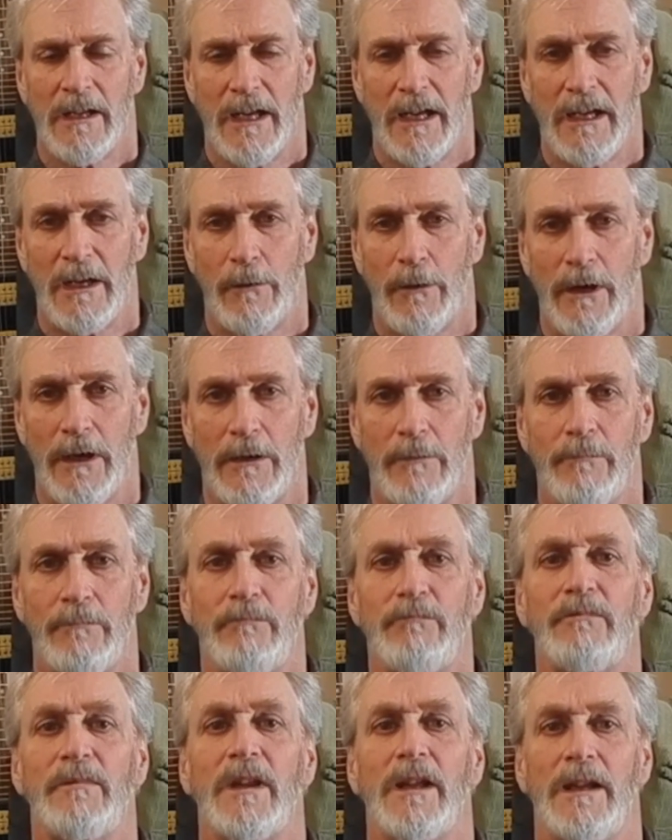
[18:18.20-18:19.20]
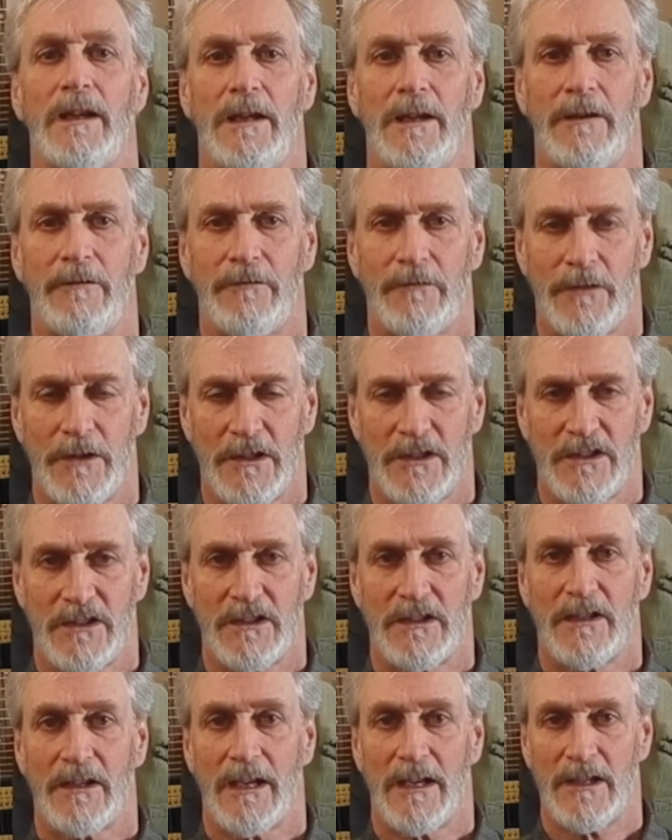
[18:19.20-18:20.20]
Anyway, if
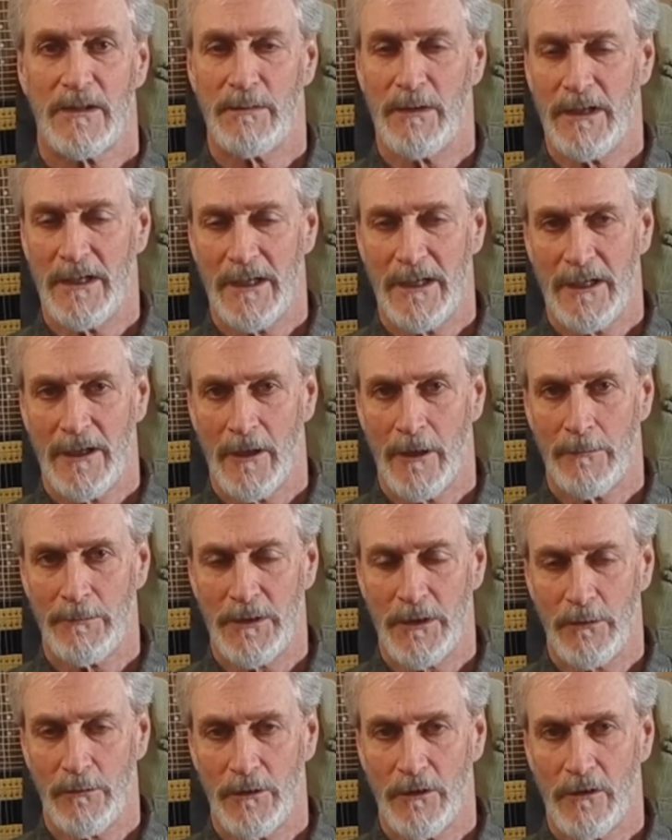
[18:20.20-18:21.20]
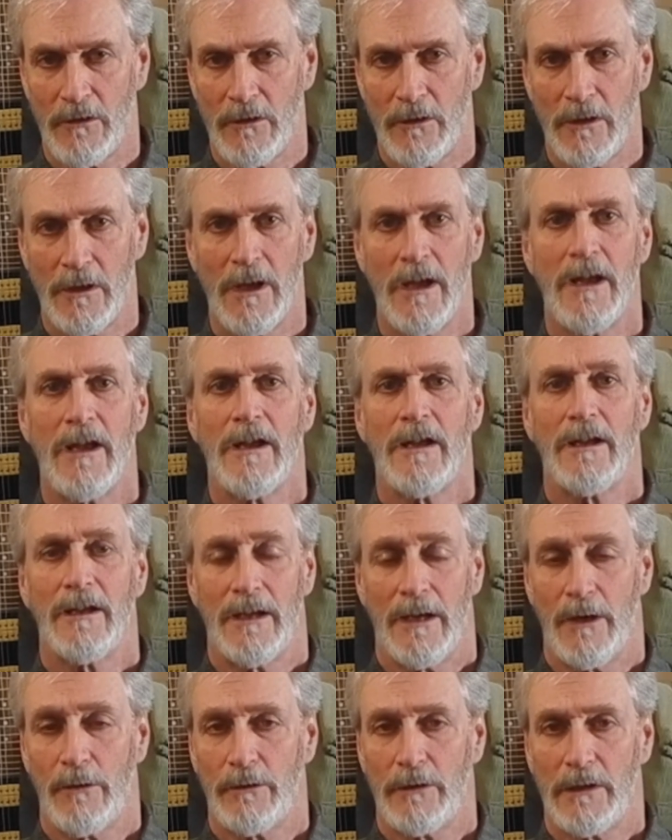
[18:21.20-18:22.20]
this has been any help to you at all,
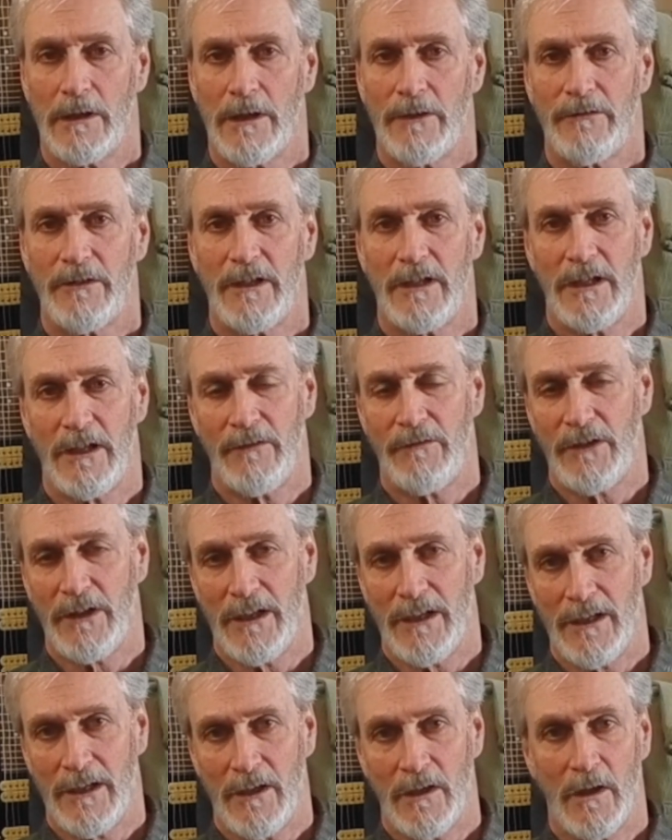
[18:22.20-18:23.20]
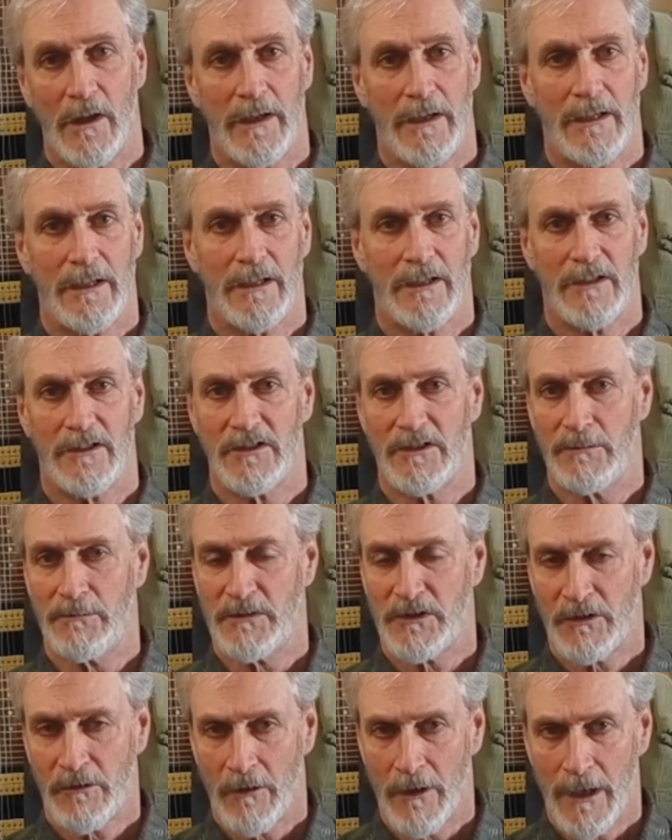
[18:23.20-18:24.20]
I would love it if you hit like and
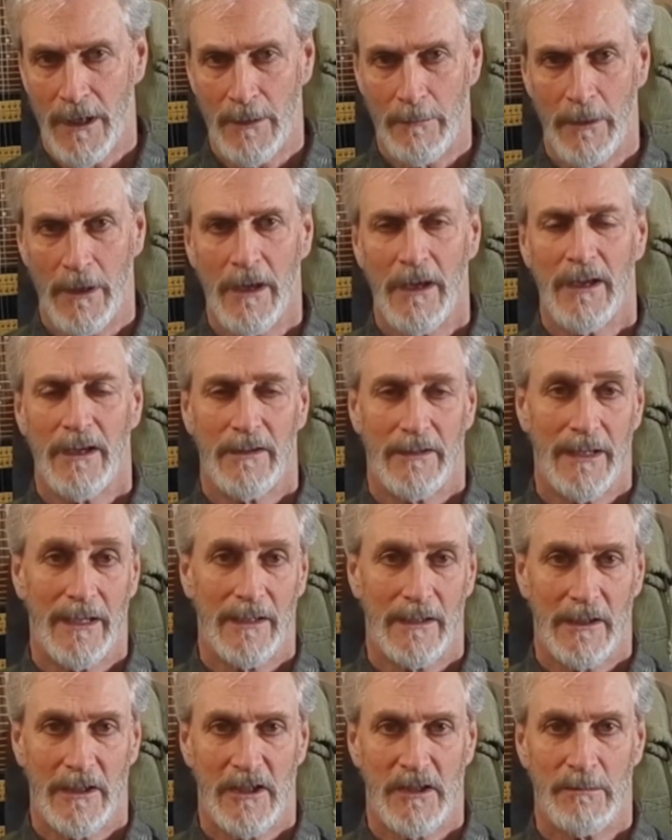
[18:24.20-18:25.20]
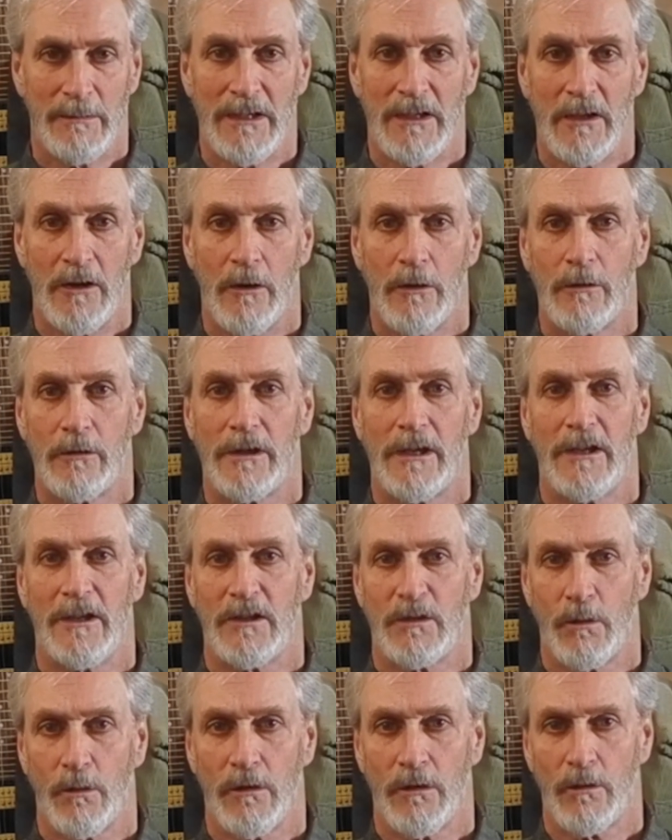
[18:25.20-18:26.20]
subscribe. That lets me know that
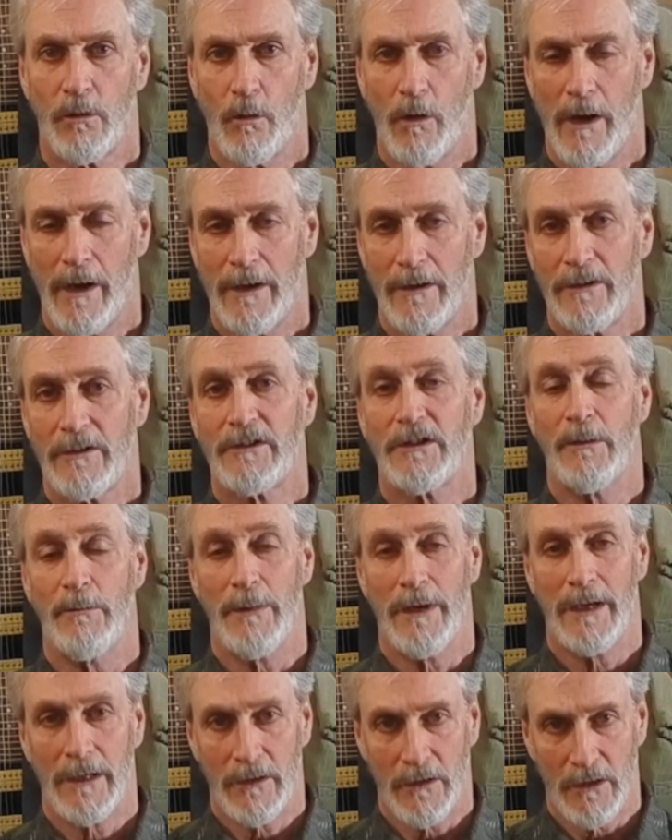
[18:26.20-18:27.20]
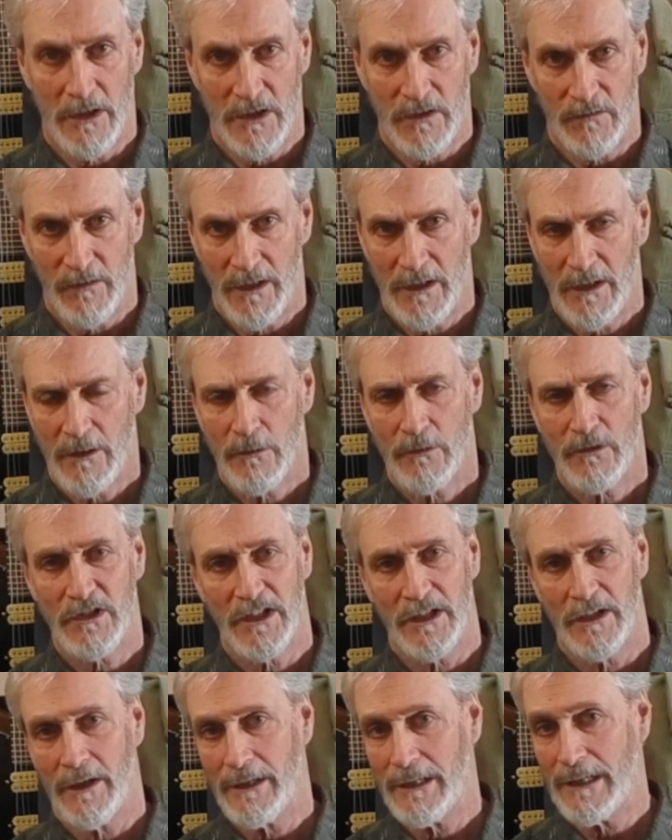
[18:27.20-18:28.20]
it's worthwhile to make these
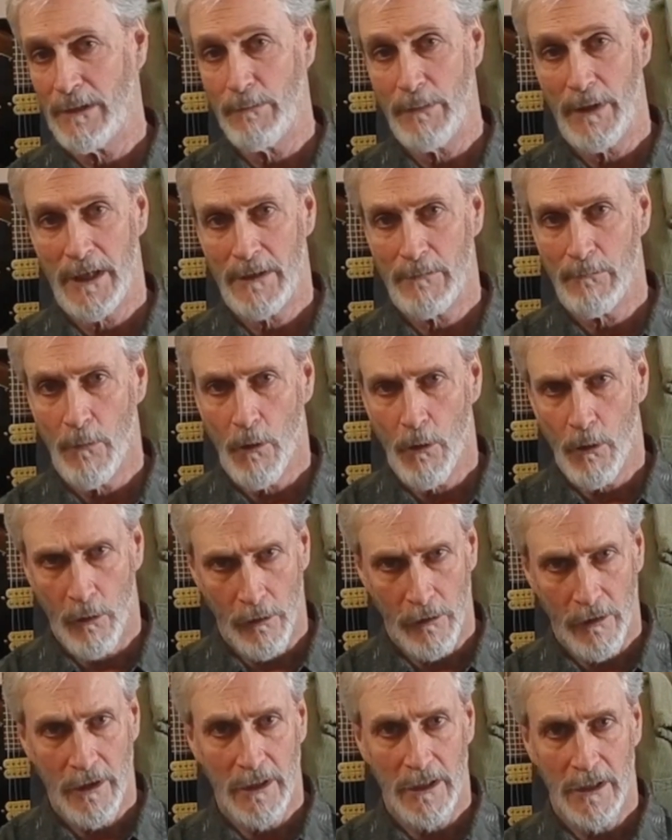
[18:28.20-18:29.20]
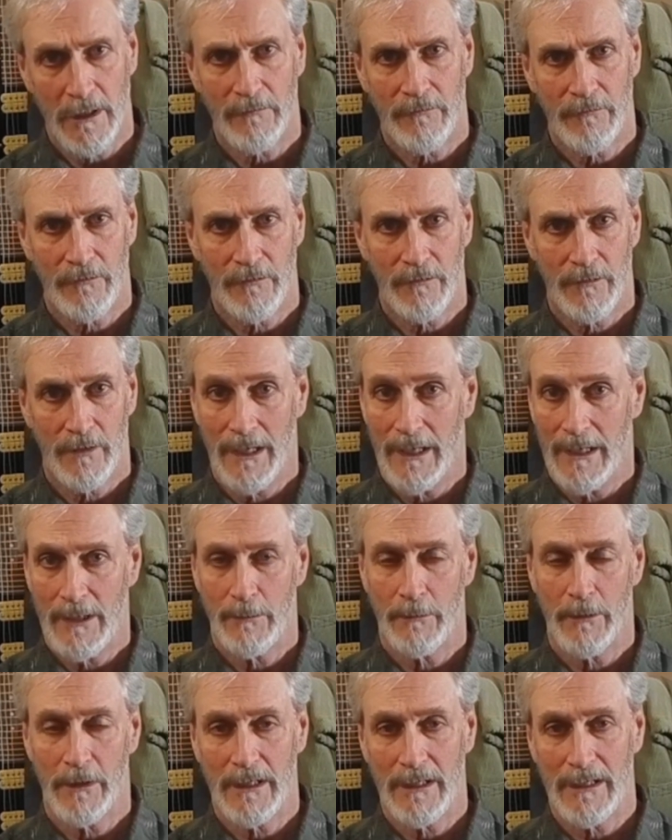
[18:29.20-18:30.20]
videos, and I can make more if
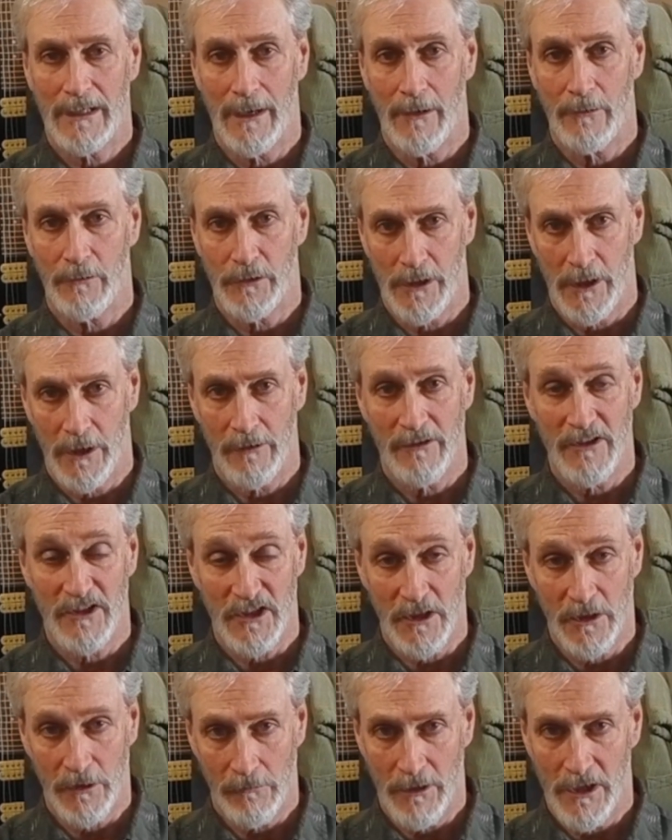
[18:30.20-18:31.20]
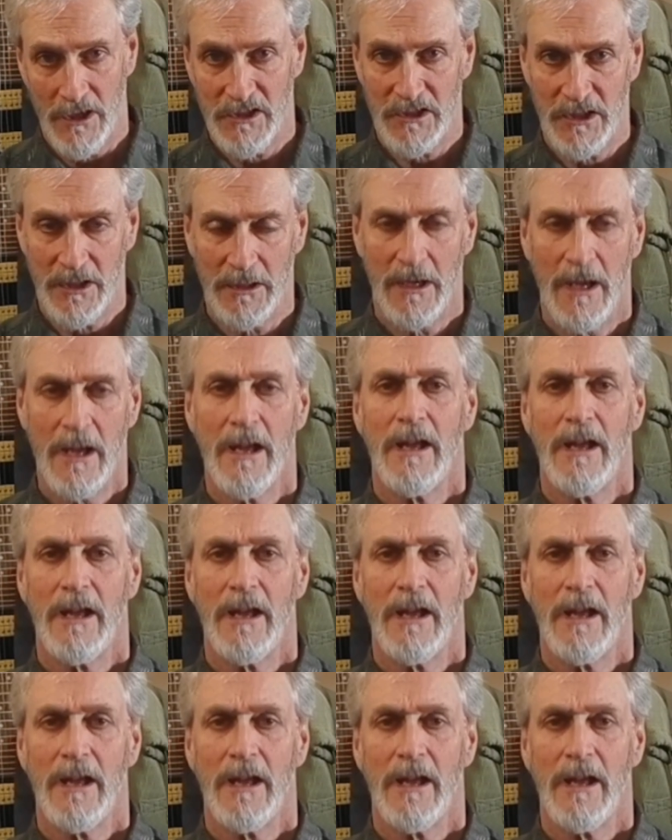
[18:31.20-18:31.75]
anybody out there is interested.